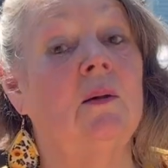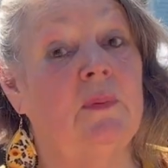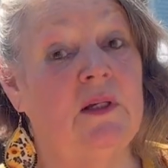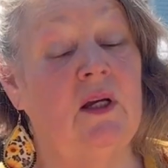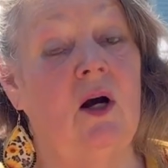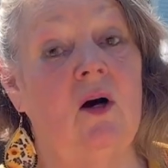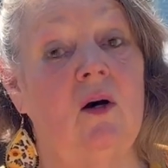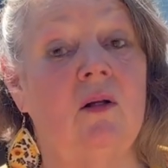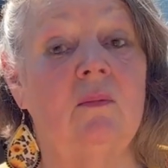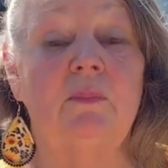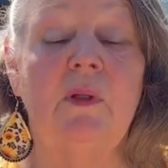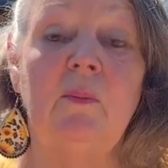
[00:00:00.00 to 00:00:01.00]
But y'all,
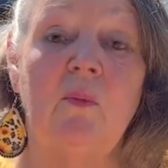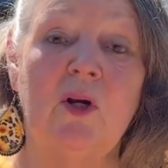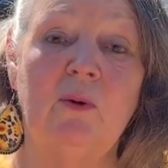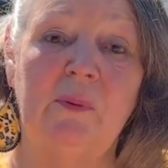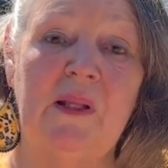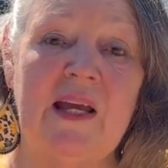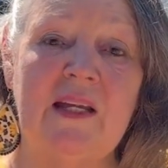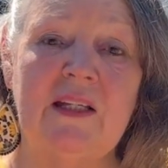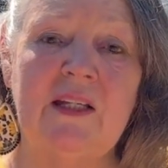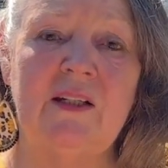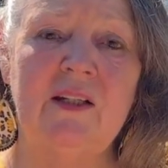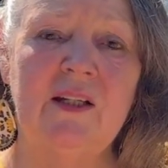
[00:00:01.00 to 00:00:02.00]
bloom where you're
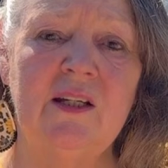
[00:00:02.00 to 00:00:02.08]
planted.